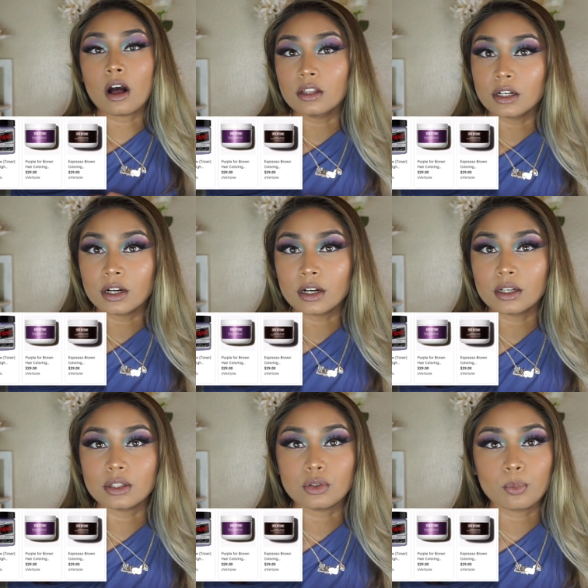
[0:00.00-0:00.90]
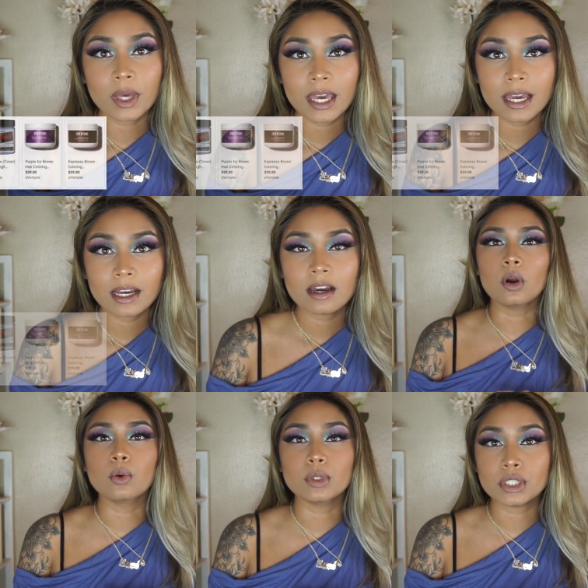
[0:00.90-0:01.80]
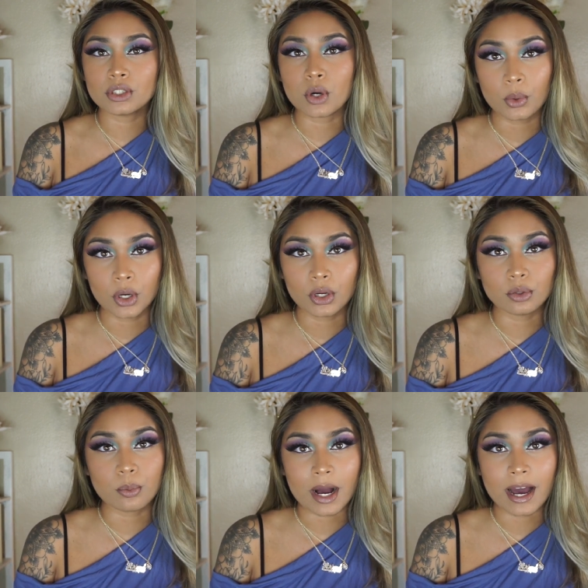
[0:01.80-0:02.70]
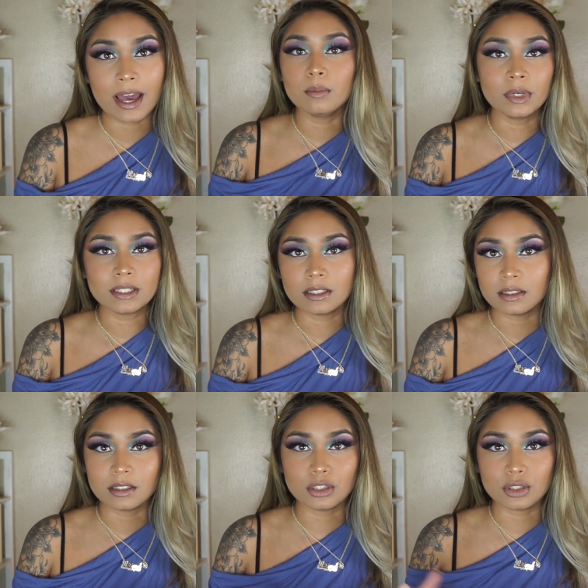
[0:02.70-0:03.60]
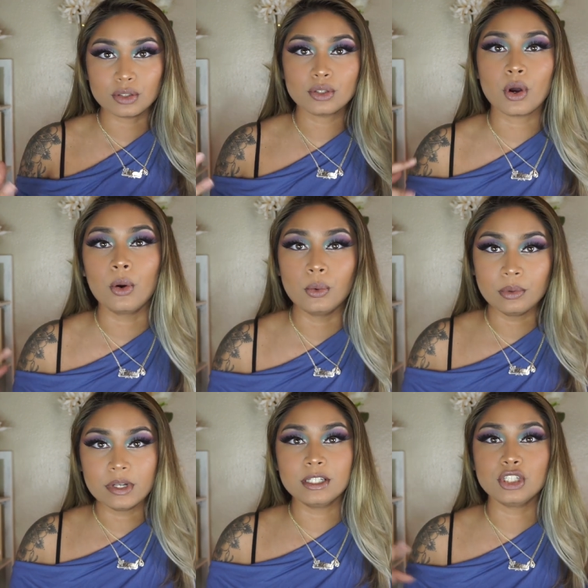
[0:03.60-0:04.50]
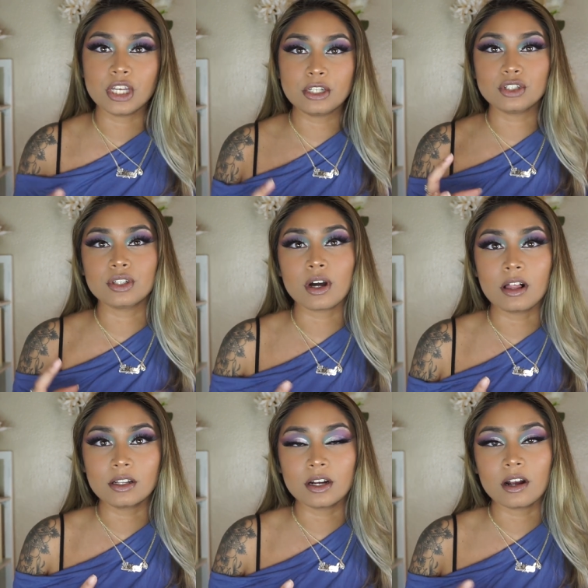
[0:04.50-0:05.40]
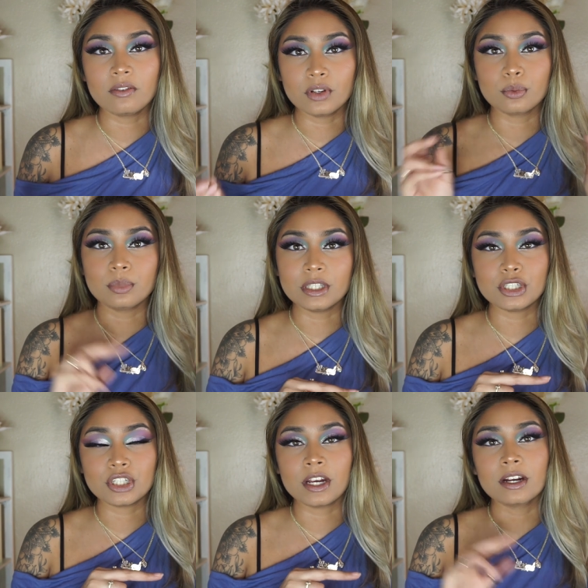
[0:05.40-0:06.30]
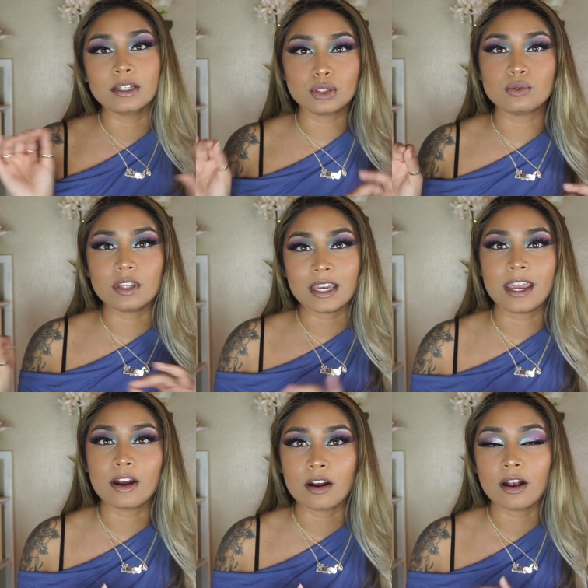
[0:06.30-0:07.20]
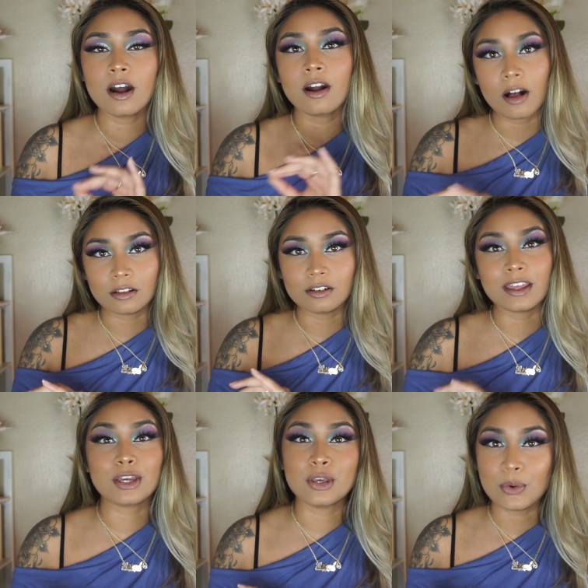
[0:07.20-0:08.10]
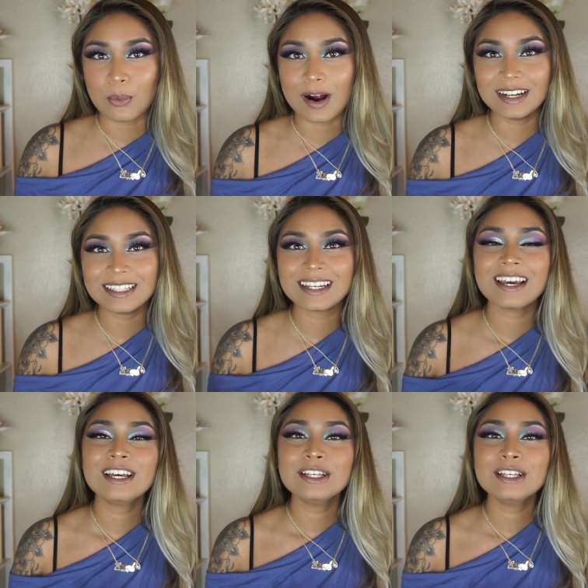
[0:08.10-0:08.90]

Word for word: color you pick or which toner you buy and basically just tone and change the color of your bleached hair into the hair color that you want.